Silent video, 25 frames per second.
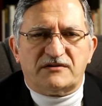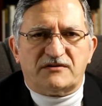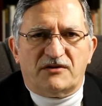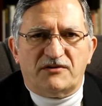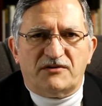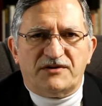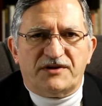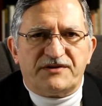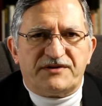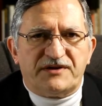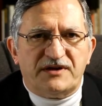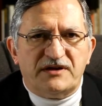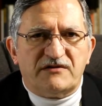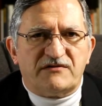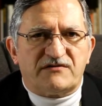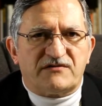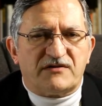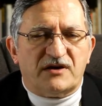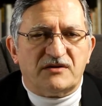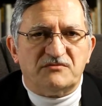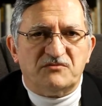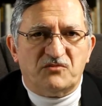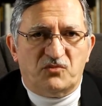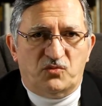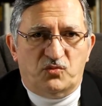all the things
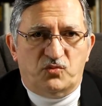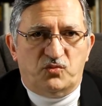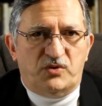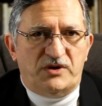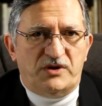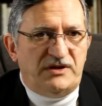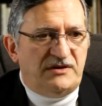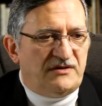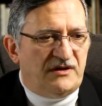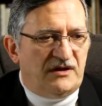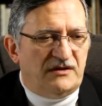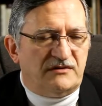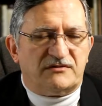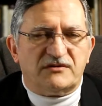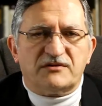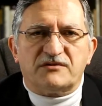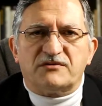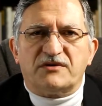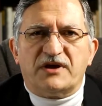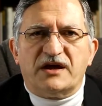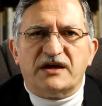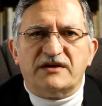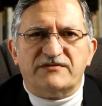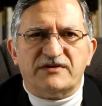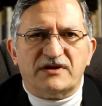that we tend to
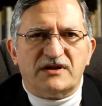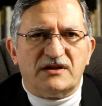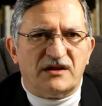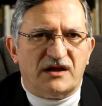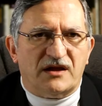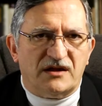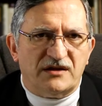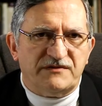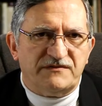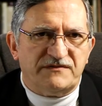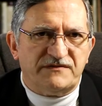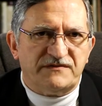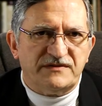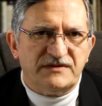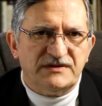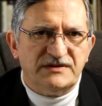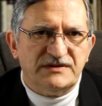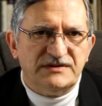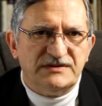crave in life.